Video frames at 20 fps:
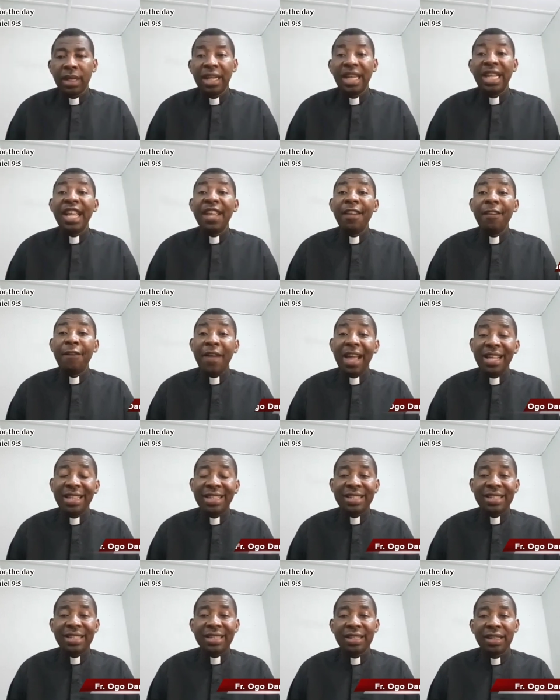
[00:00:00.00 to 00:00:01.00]
The
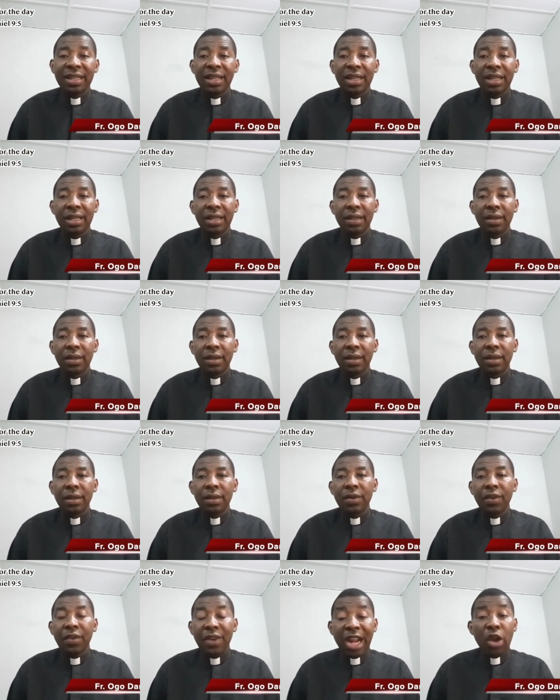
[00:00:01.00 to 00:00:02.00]
events
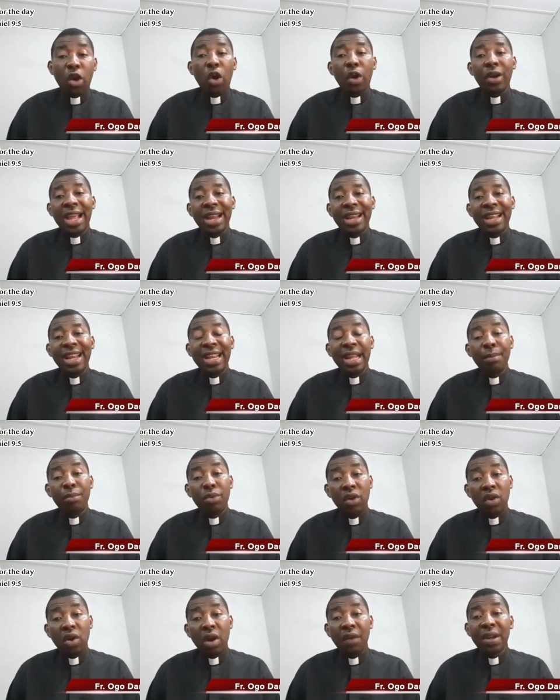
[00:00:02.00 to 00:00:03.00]
recorded in the
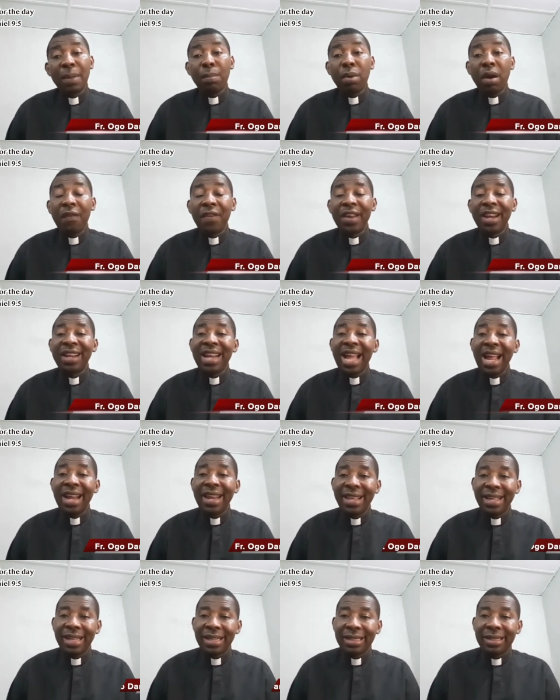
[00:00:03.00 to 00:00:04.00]
book of the prophet
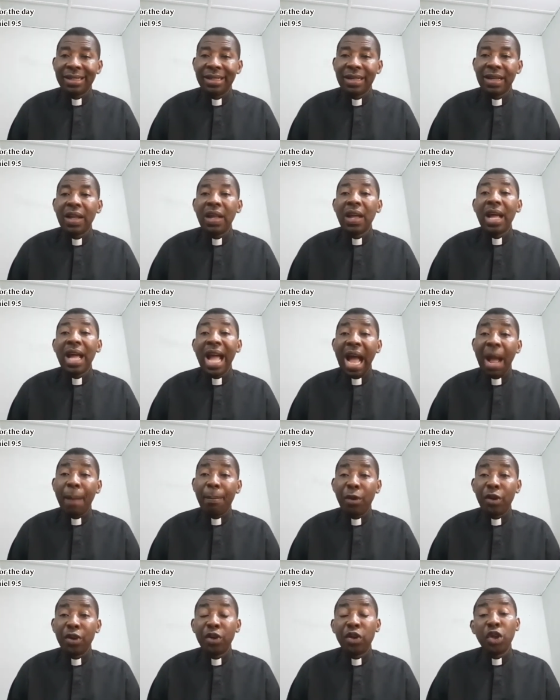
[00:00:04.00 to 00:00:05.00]
Daniel
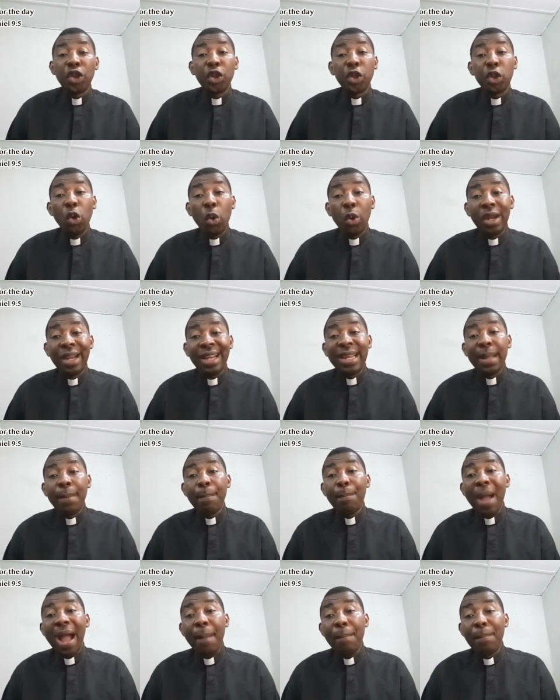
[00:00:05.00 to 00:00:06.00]
happened during the
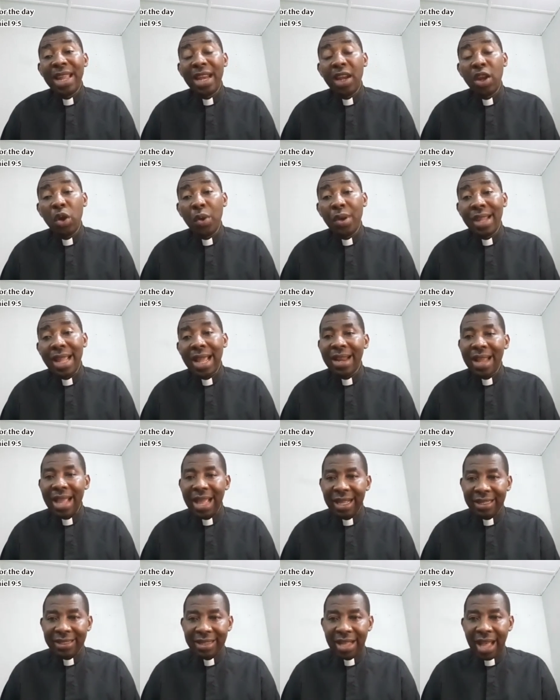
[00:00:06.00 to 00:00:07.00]
Babylonian
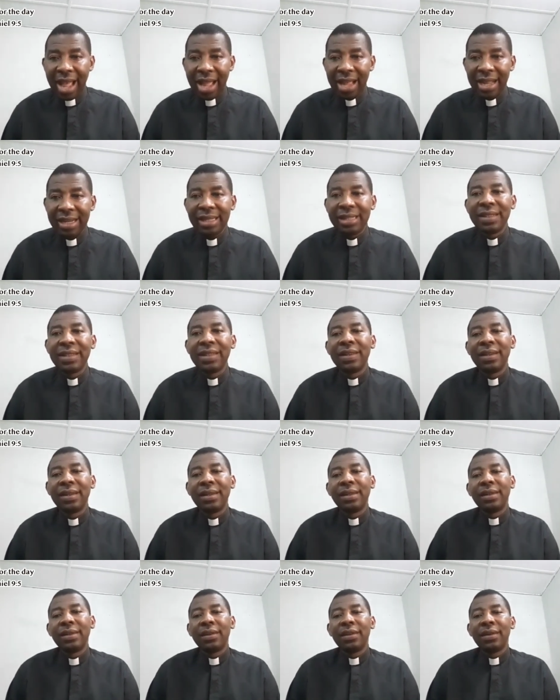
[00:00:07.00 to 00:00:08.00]
exile.
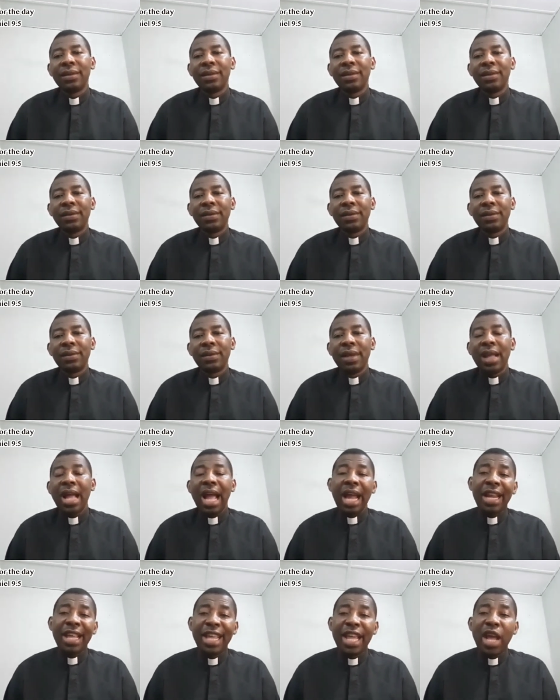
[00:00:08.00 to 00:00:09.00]

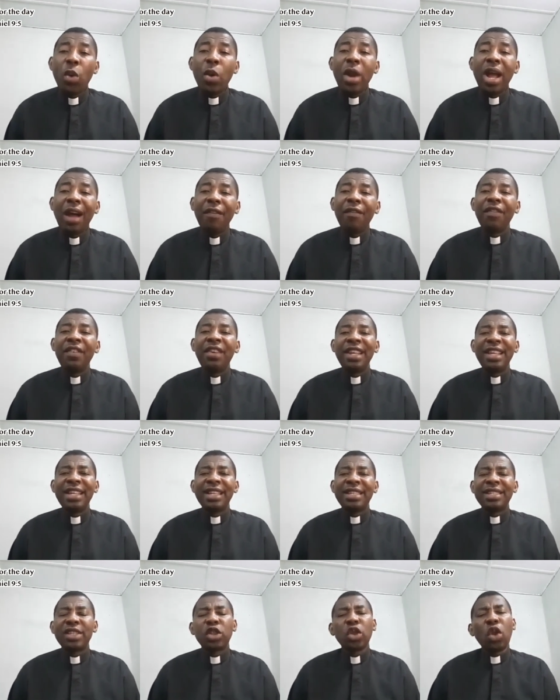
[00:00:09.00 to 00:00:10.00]
And here we have
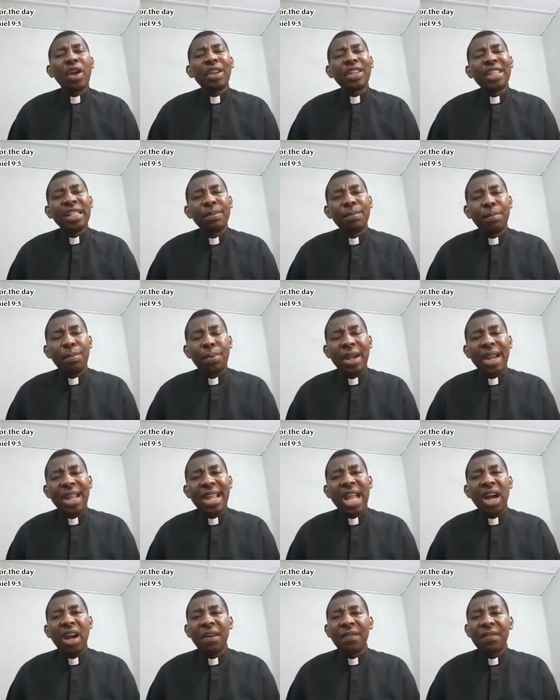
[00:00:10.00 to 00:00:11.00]
this touching
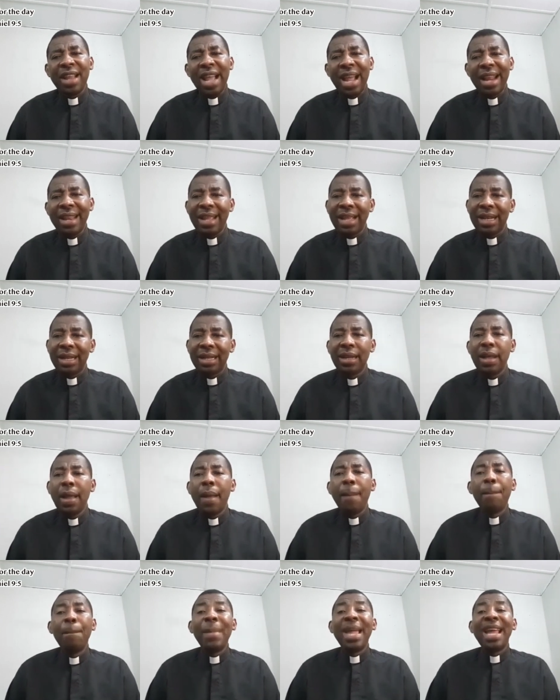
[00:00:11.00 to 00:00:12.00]
prayer of Daniel
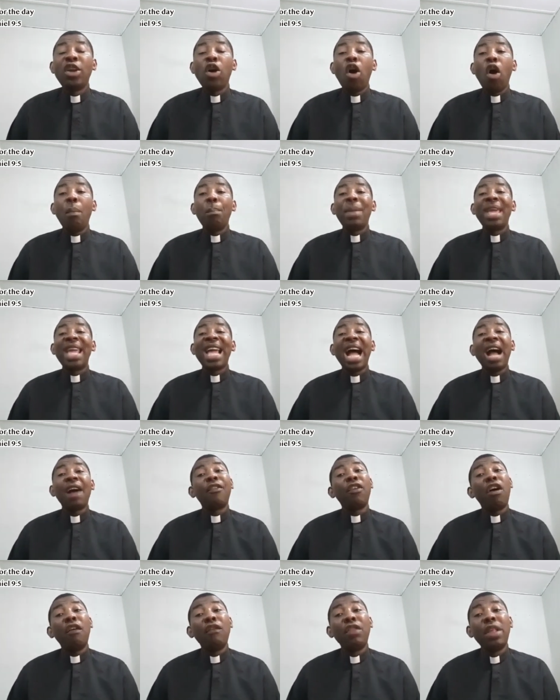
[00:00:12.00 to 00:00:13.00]
made on
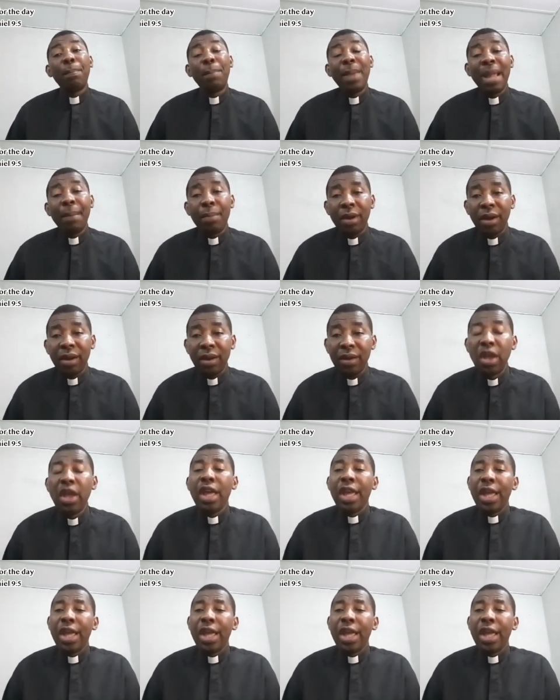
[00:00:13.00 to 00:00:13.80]
behalf of the people,